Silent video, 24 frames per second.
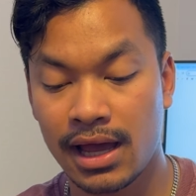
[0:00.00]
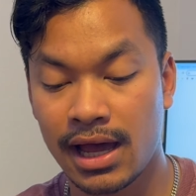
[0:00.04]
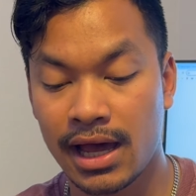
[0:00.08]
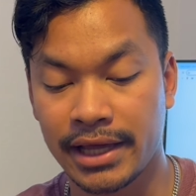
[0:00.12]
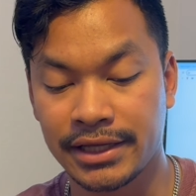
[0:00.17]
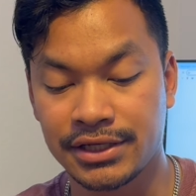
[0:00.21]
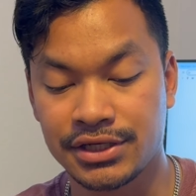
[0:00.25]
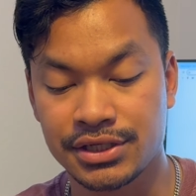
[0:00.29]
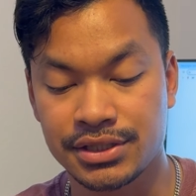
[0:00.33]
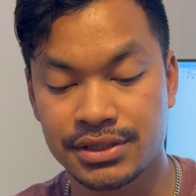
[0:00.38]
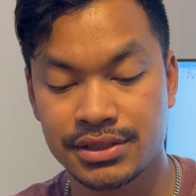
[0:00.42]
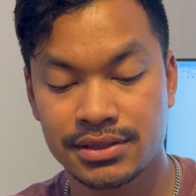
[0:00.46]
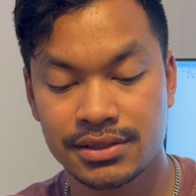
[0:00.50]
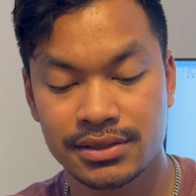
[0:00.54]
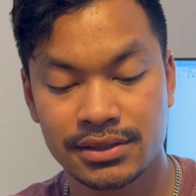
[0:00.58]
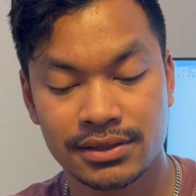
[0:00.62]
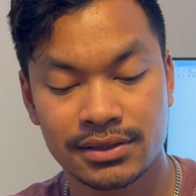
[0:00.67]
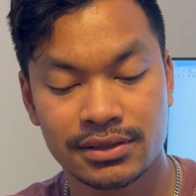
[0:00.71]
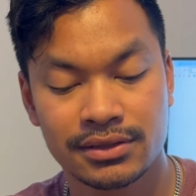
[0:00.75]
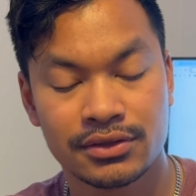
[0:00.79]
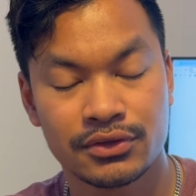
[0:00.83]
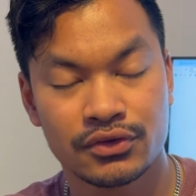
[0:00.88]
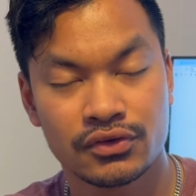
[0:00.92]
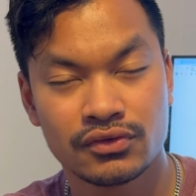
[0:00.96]
I just
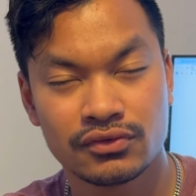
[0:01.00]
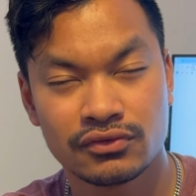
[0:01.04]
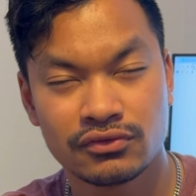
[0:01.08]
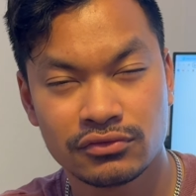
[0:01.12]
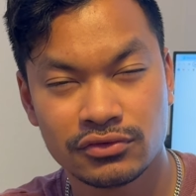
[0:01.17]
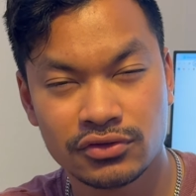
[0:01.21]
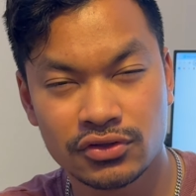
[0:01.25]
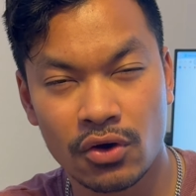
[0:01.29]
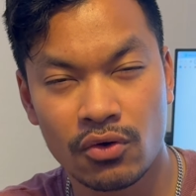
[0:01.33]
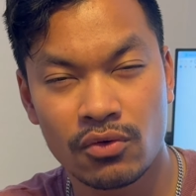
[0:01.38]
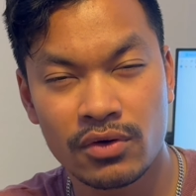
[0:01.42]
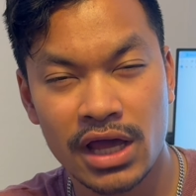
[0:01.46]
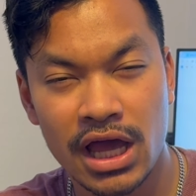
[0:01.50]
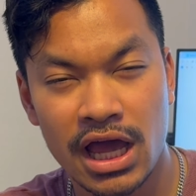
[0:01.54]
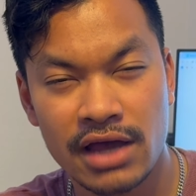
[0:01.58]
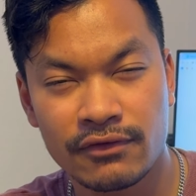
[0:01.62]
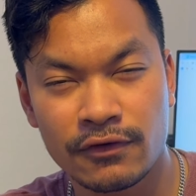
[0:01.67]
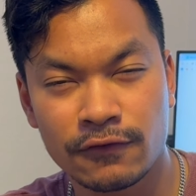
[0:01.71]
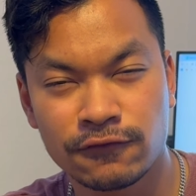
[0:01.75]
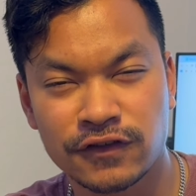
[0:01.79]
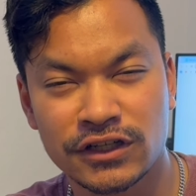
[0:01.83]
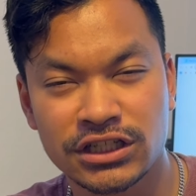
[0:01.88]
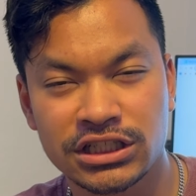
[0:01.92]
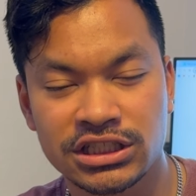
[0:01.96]
don't have a
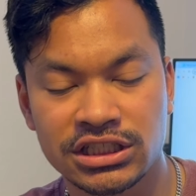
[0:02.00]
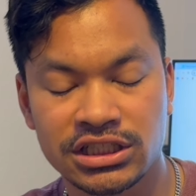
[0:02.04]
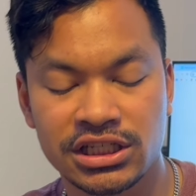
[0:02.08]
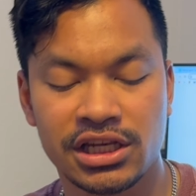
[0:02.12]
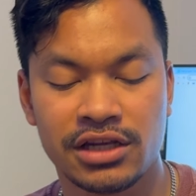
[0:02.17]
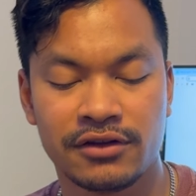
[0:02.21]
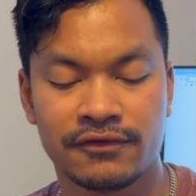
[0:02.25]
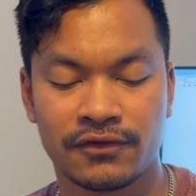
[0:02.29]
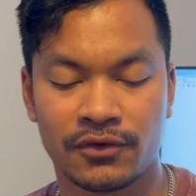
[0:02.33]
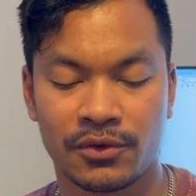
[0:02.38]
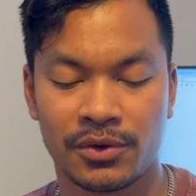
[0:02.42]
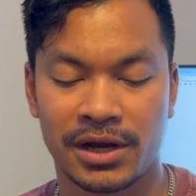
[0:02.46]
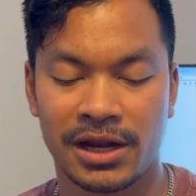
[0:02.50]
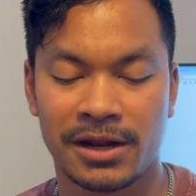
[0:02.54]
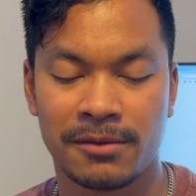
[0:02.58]
fucking need for it.